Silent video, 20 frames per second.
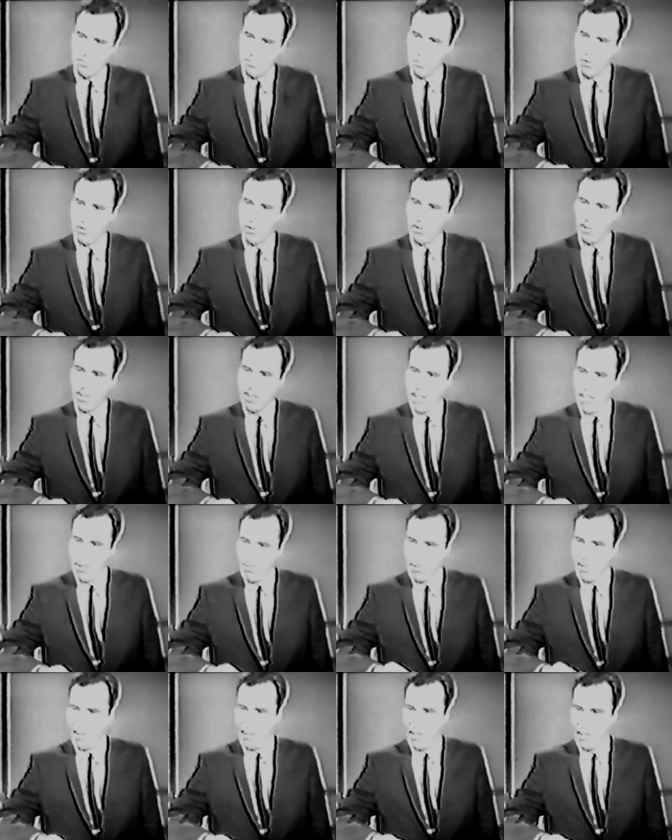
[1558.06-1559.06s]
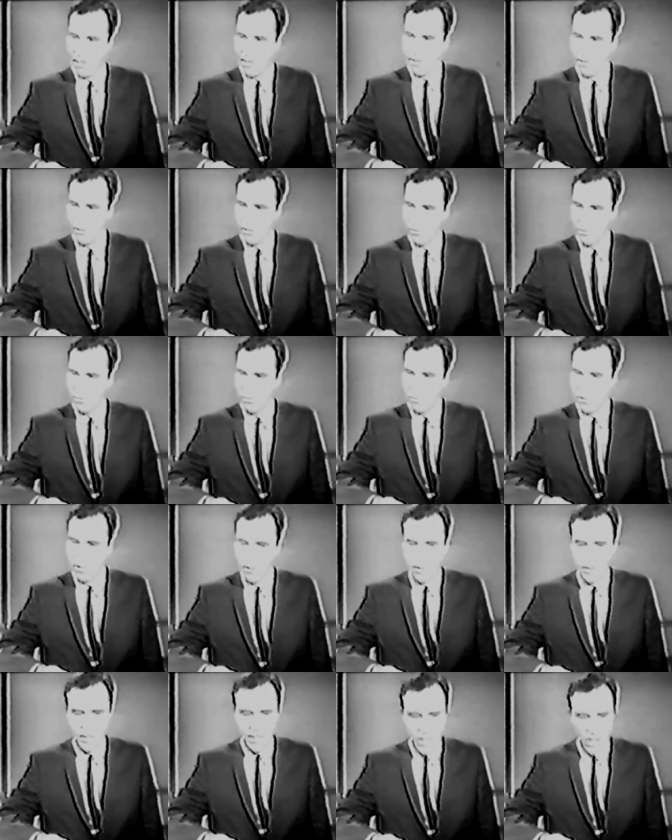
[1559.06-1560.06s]
is morally obligated to
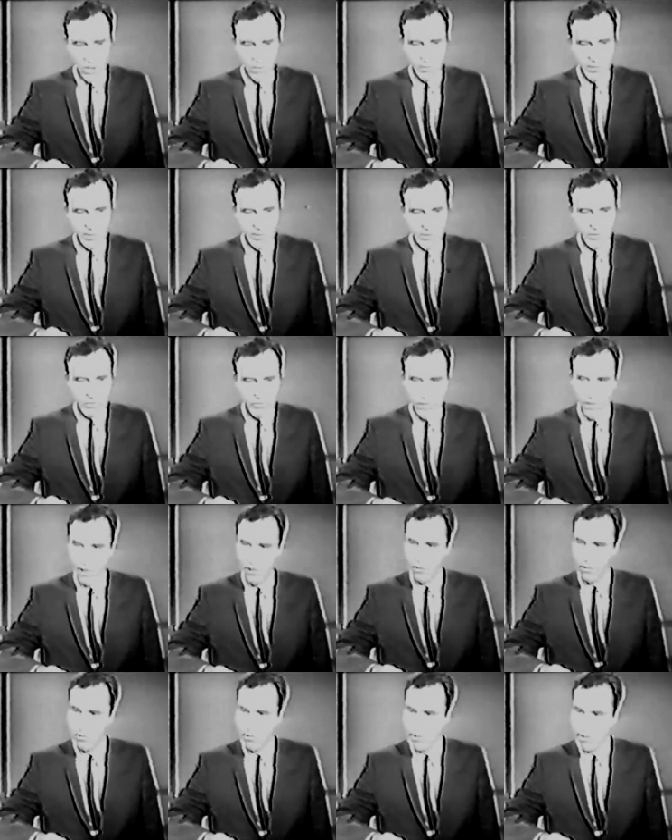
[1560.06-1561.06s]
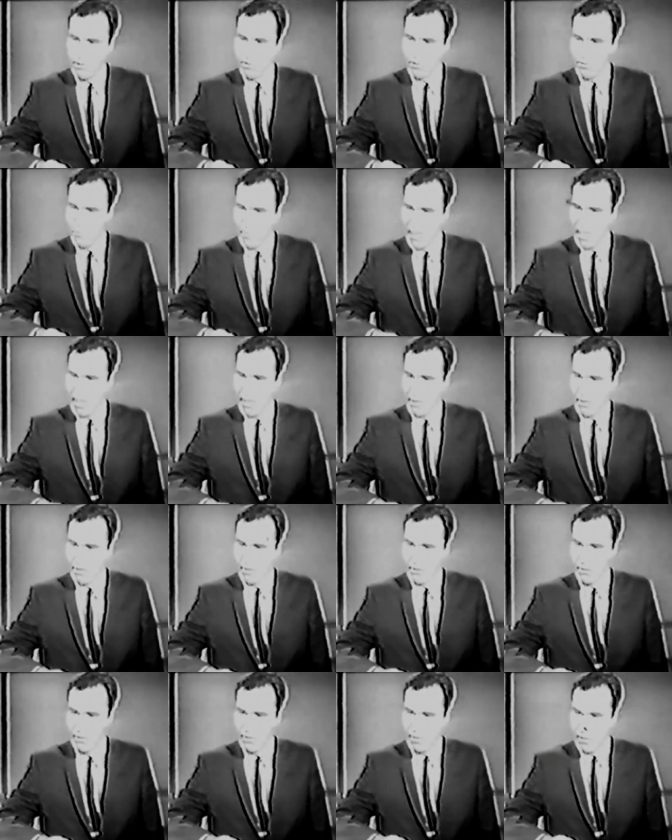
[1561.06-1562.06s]
help his fellow injured
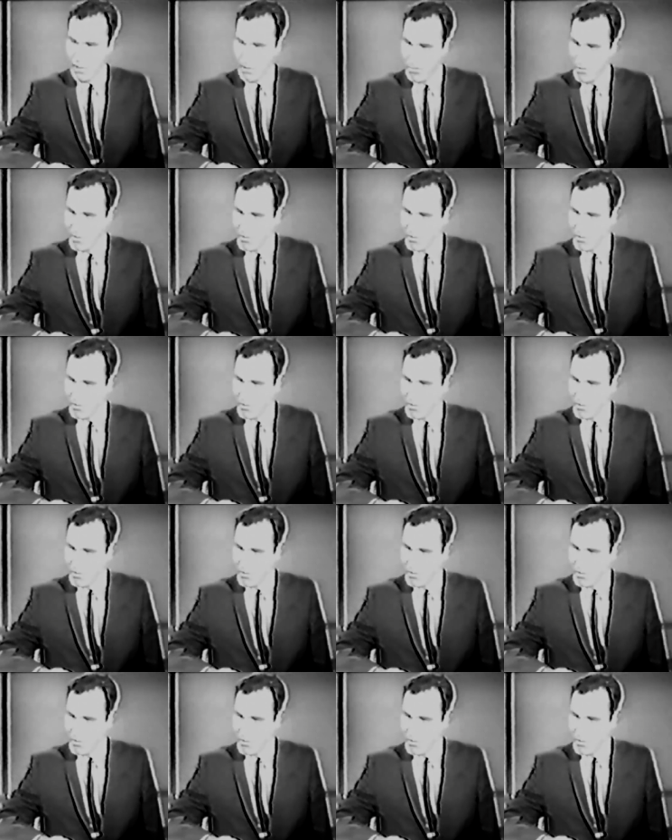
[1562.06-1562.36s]
man in an